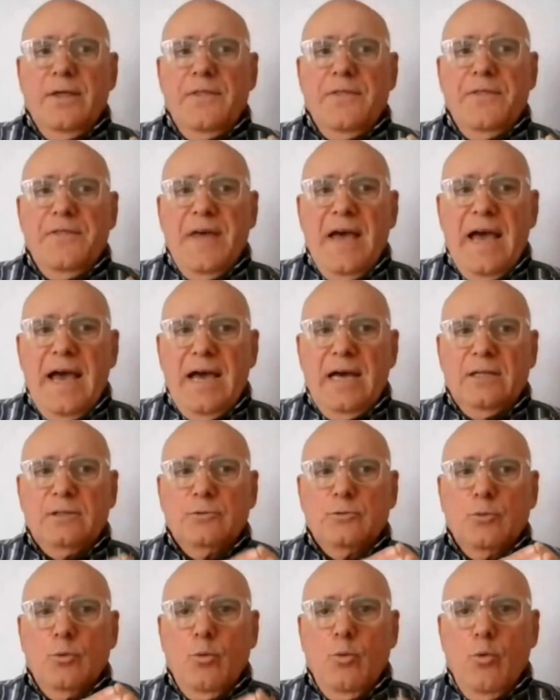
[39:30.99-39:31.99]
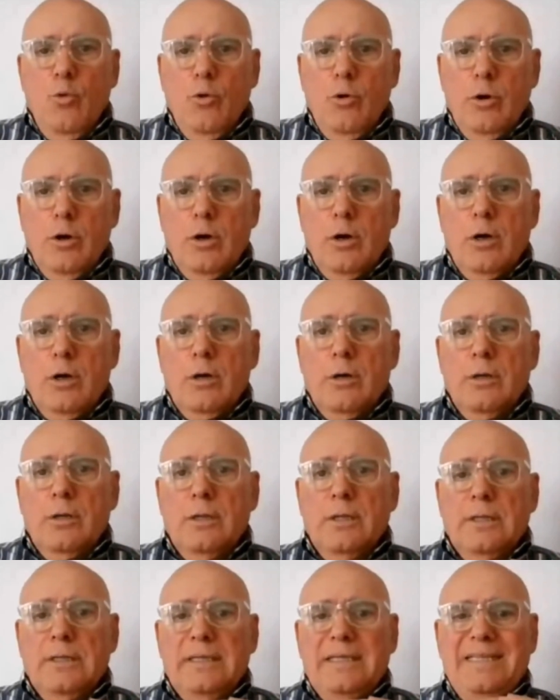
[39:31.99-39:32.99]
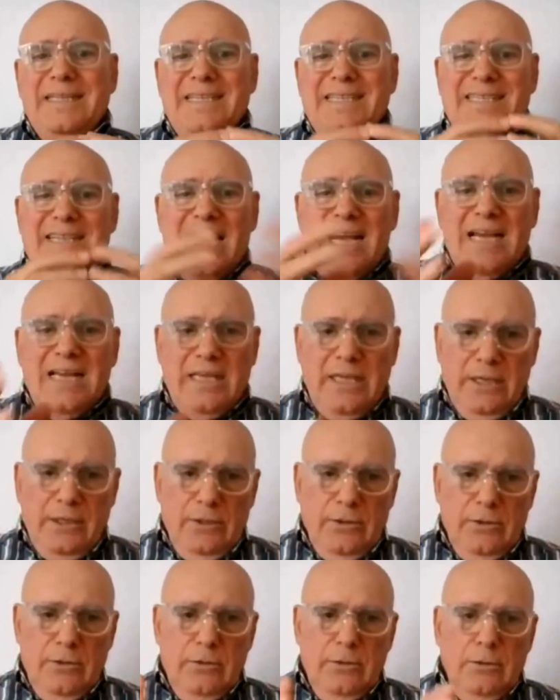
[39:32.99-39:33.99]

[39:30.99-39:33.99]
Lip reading: that were designed